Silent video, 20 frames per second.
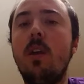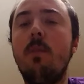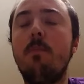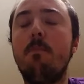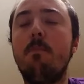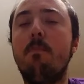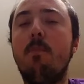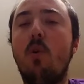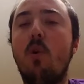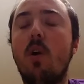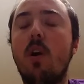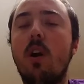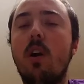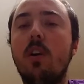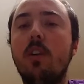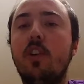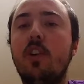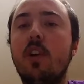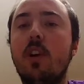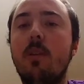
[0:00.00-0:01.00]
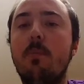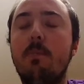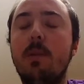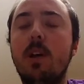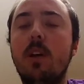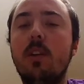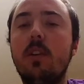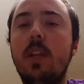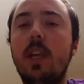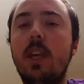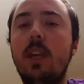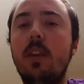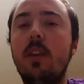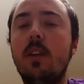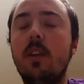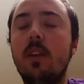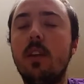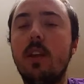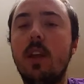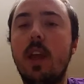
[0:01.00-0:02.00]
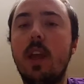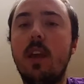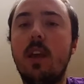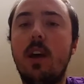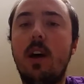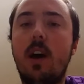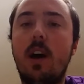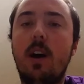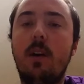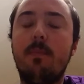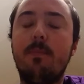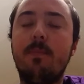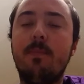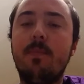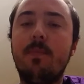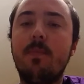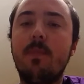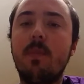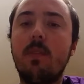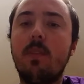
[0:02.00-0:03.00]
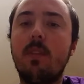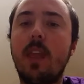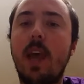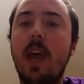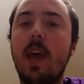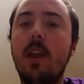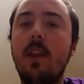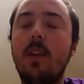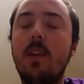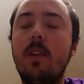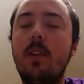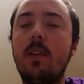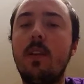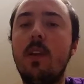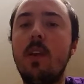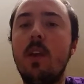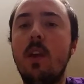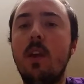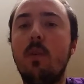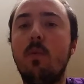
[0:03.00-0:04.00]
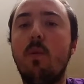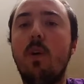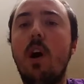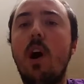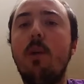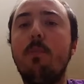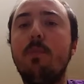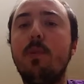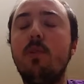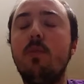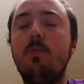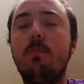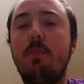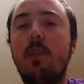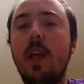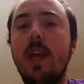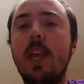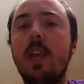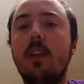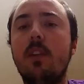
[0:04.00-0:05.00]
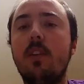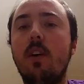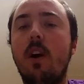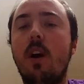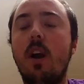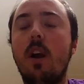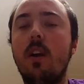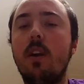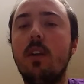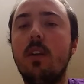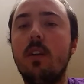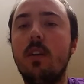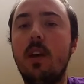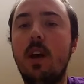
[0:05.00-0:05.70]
more durability, that will help you play guitar